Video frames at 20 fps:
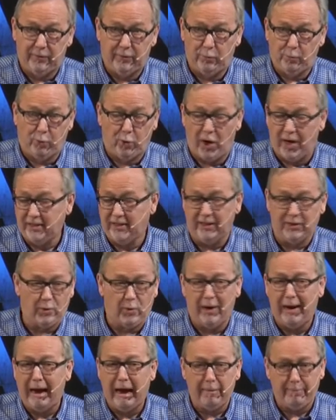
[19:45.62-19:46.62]
process
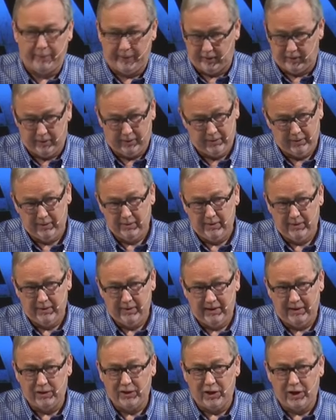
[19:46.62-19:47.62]
what happened.
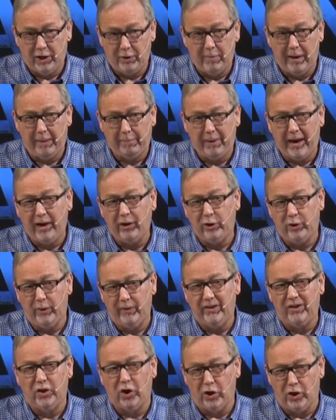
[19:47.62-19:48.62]
And I was sitting on the back patio
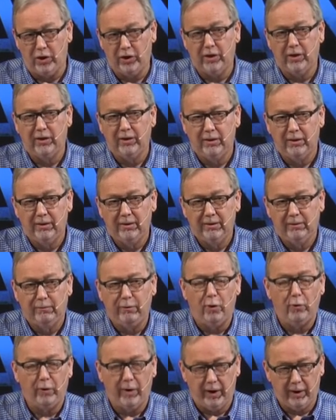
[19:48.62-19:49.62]
in the dark.
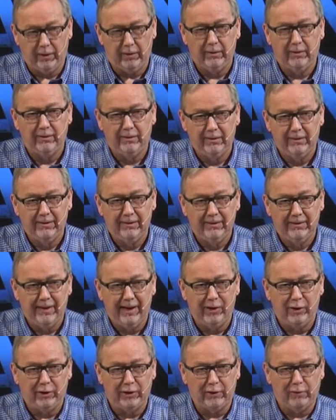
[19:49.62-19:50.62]
Phone rang.
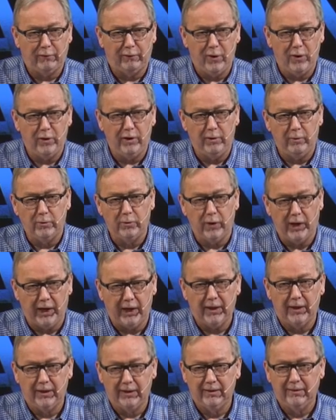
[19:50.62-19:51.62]
I looked at the phone and it was
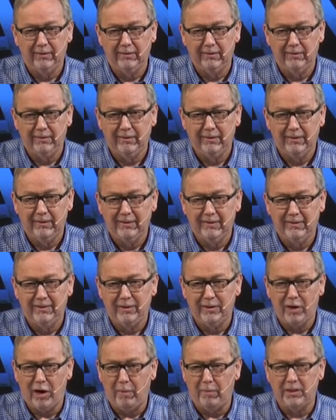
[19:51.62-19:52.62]
Rick,
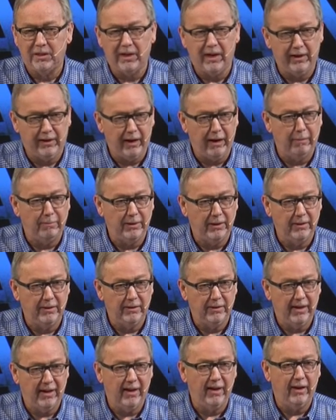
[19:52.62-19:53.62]
this homicide captain,
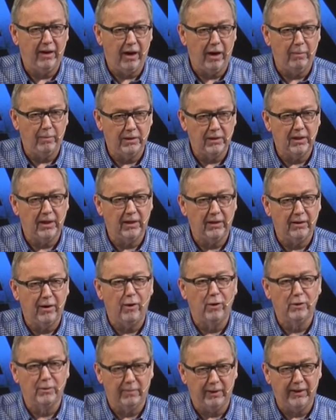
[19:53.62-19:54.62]
the head of homicide,
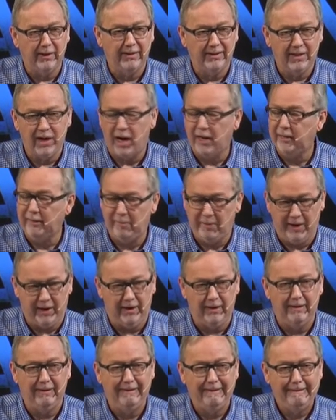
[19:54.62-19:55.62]
calls me, godly
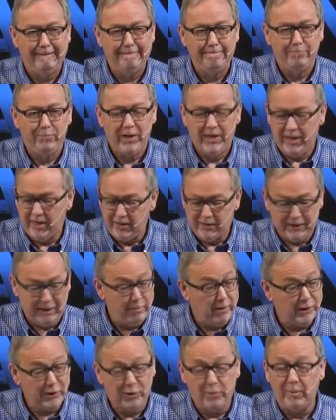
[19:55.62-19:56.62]
man. He didn't say
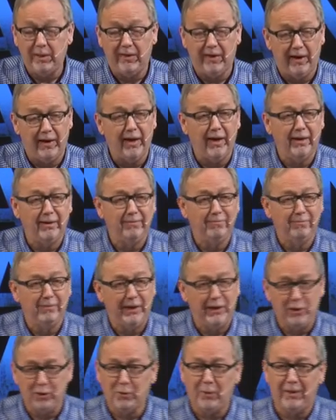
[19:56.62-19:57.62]
much to me that night,
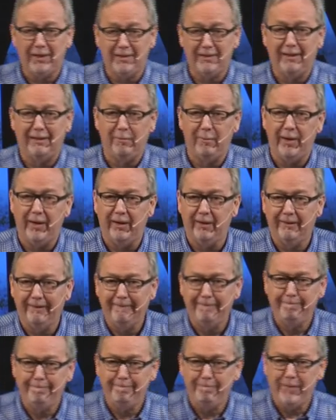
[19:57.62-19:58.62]
but here's what he said to me.
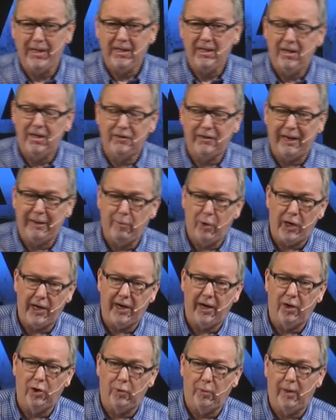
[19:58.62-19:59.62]
He said, Hey, Marty,
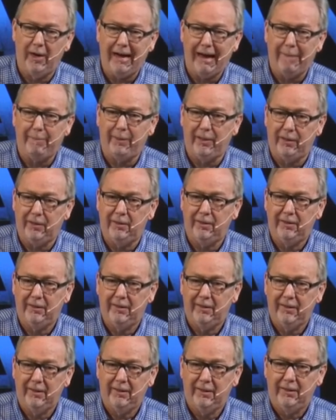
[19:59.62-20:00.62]
I heard what happened.
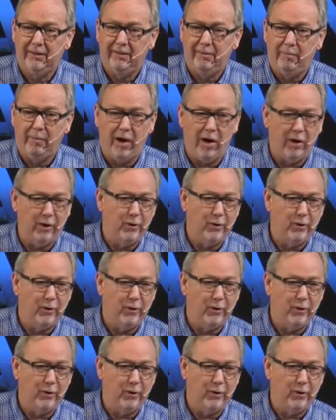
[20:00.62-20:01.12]
My heart